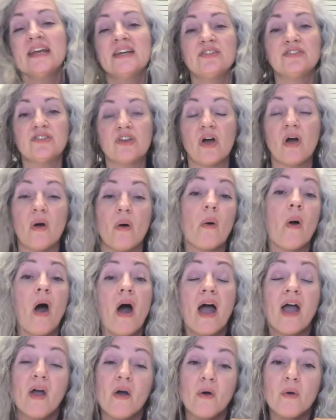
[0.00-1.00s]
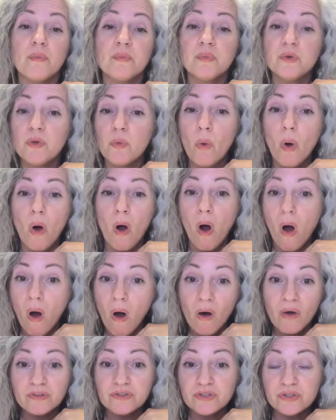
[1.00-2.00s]
So I hope you are
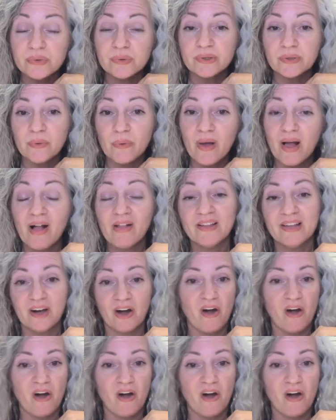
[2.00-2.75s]
all doing well in